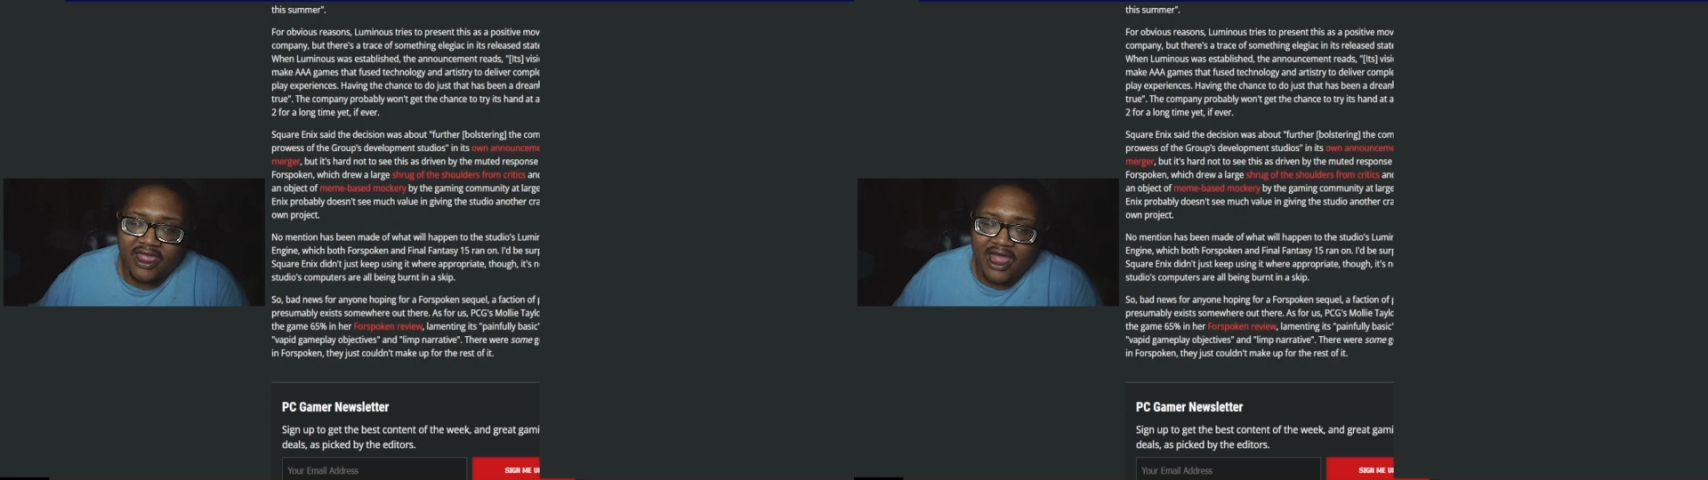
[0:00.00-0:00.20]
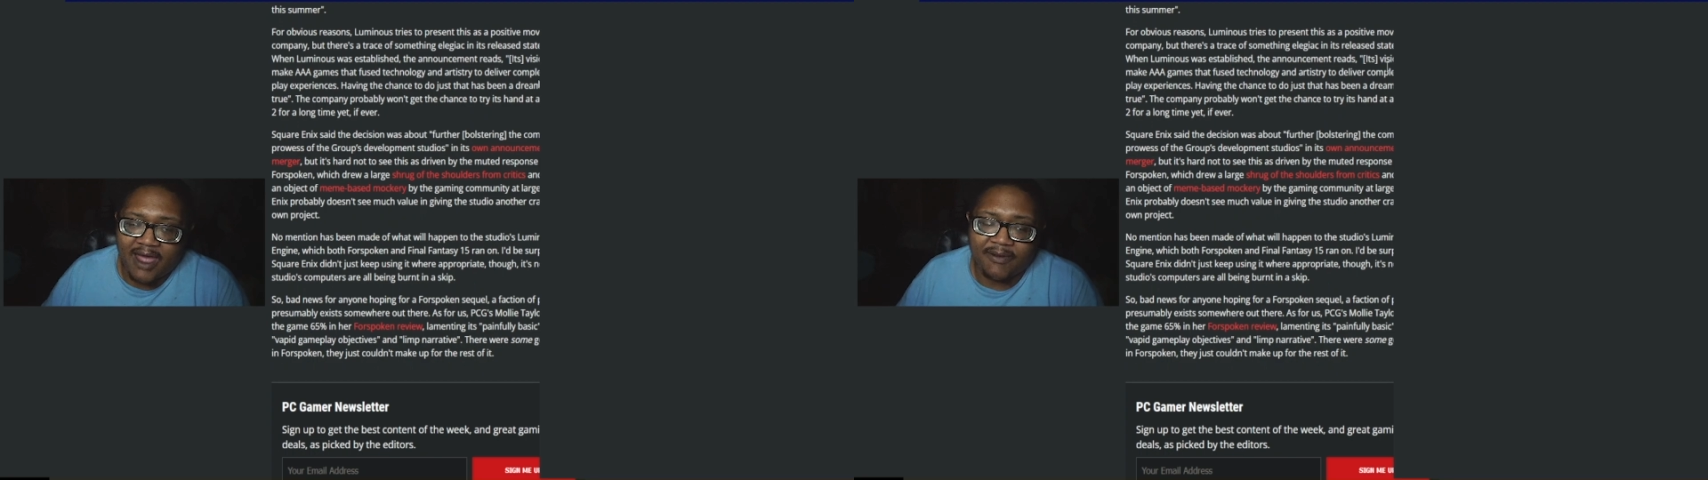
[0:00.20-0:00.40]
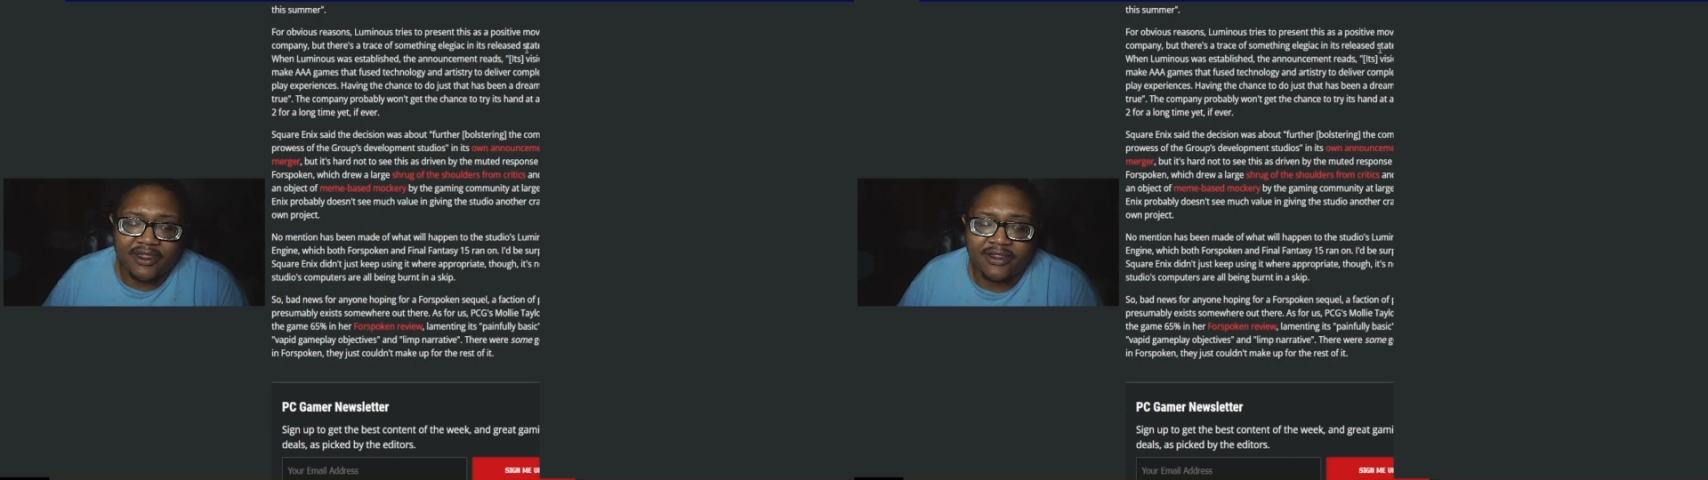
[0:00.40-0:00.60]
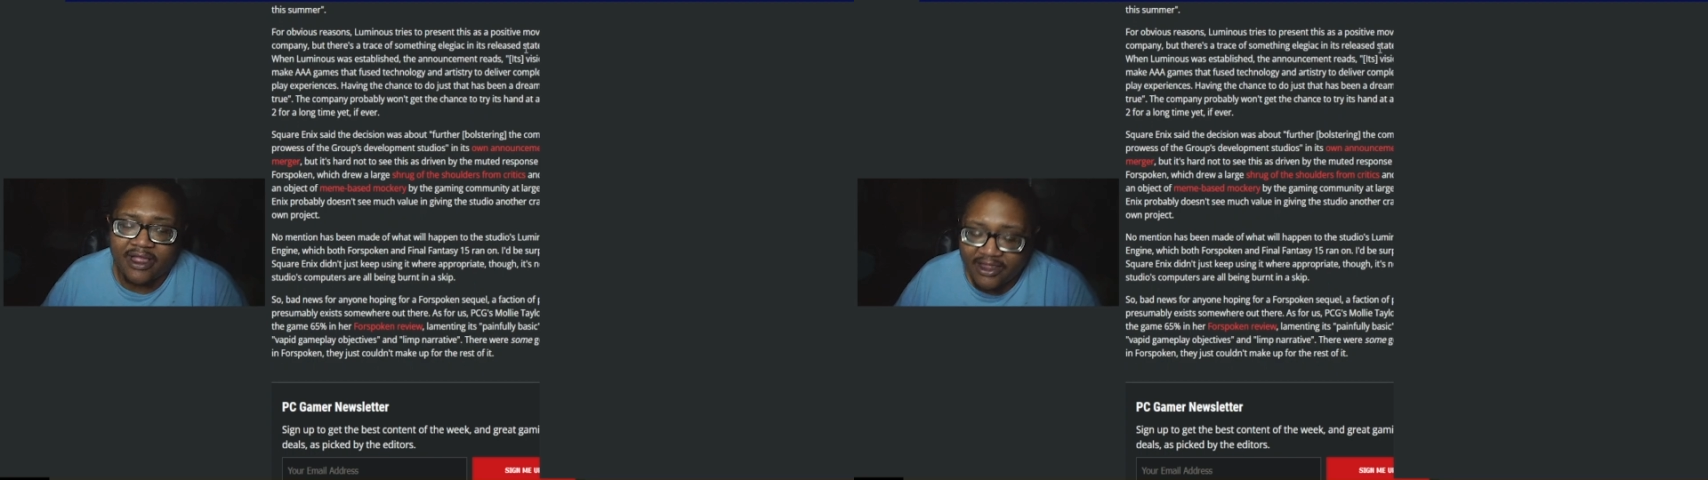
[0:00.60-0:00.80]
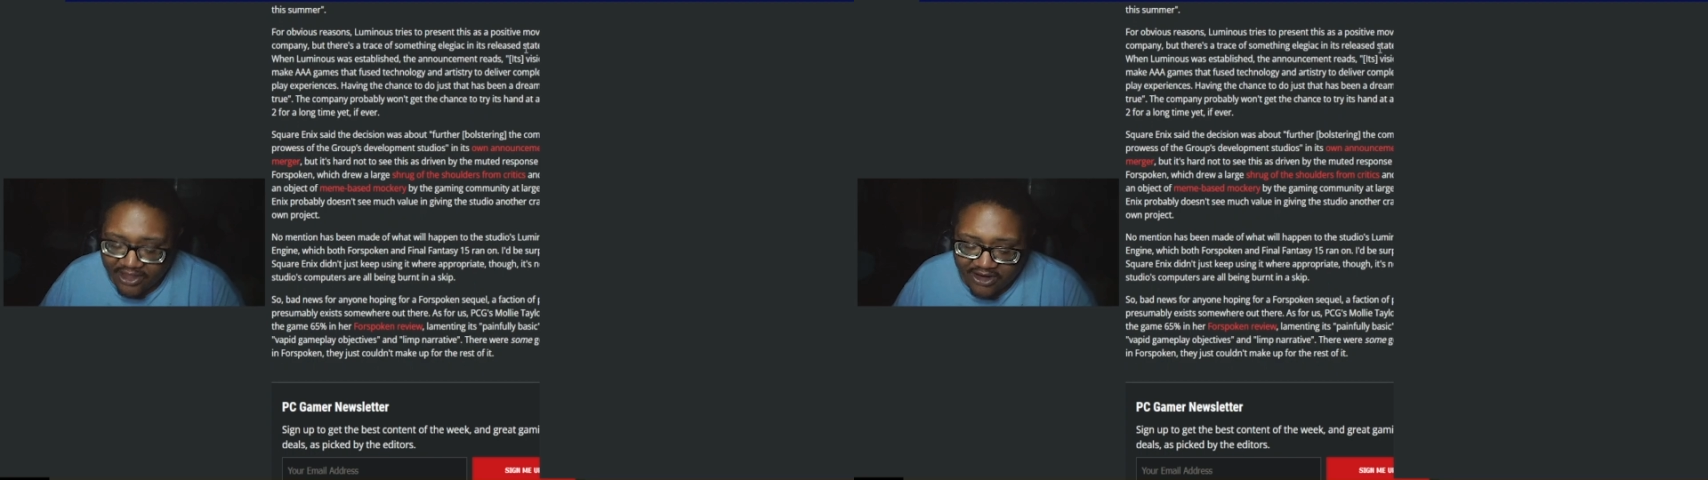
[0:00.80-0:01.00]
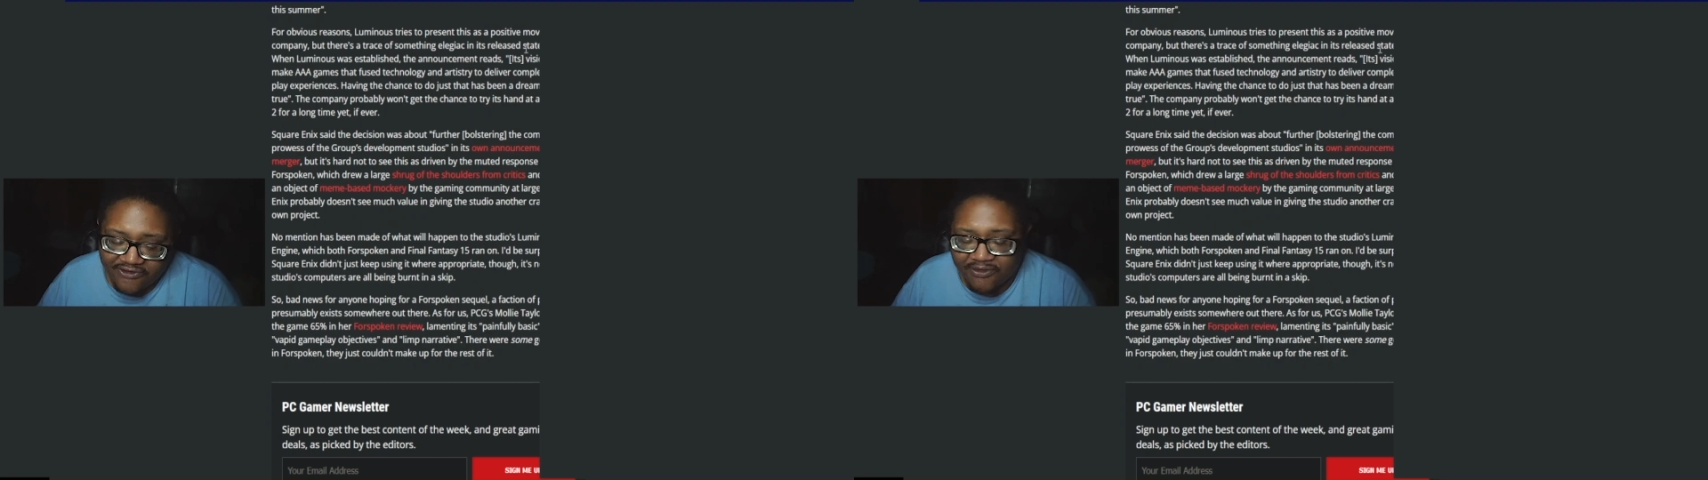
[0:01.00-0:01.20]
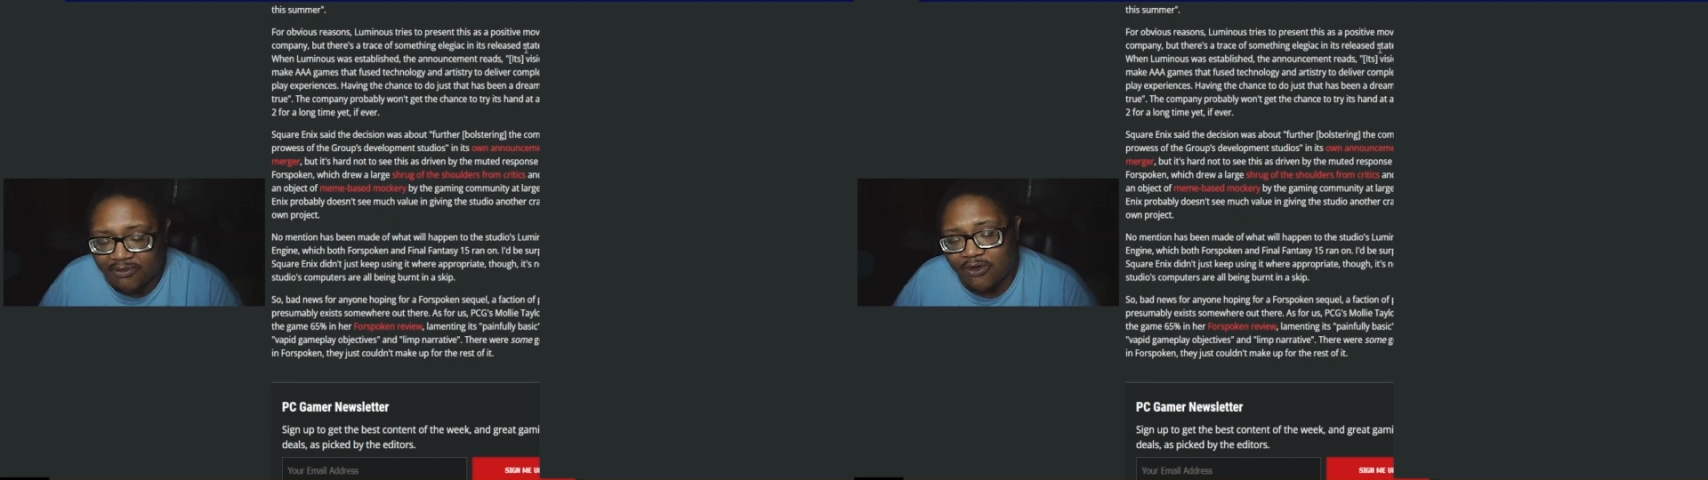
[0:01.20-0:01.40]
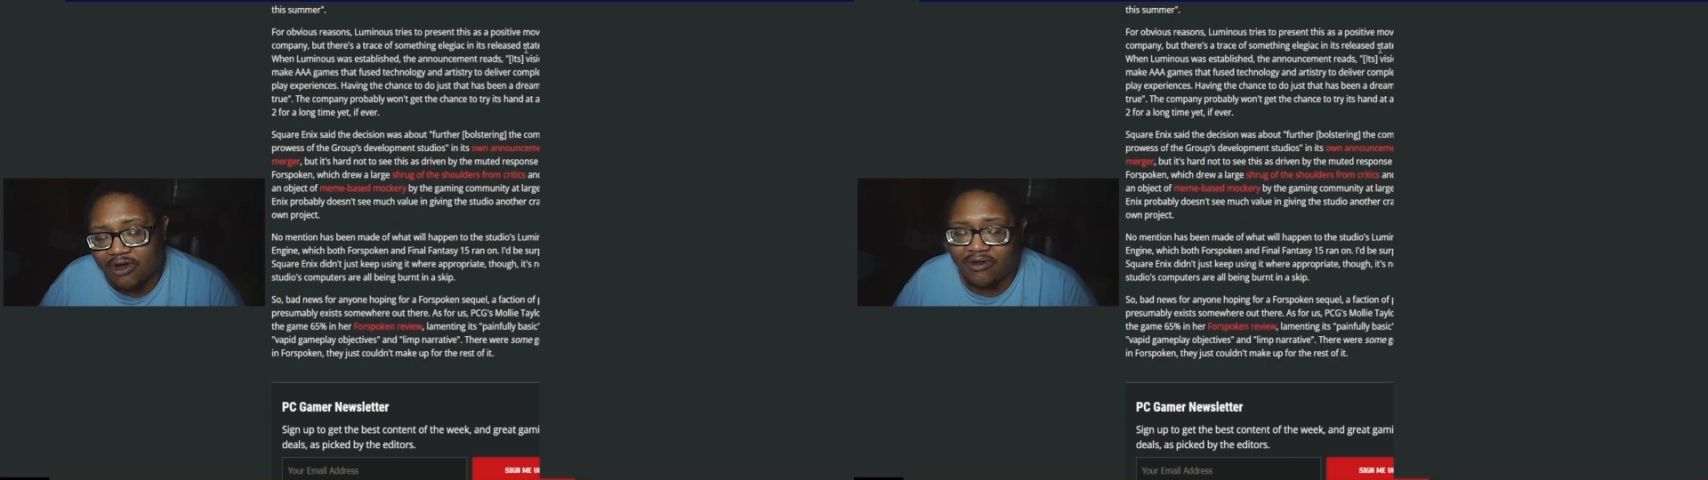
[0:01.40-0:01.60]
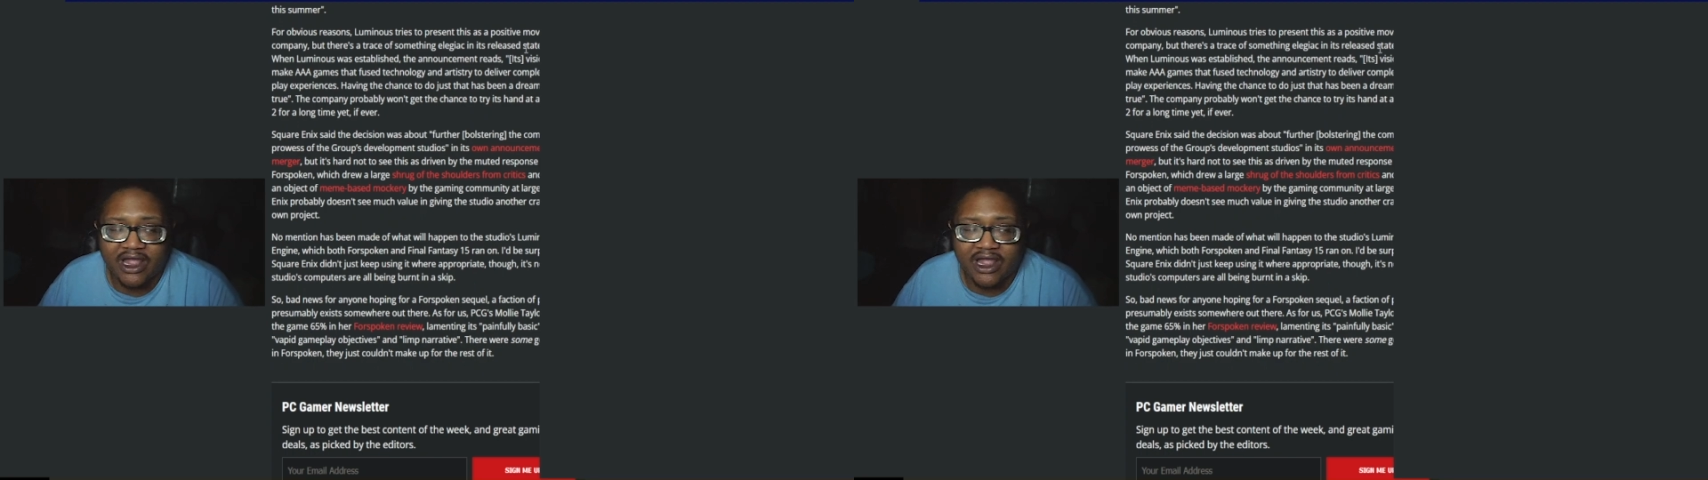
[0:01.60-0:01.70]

I mean, there's some lore where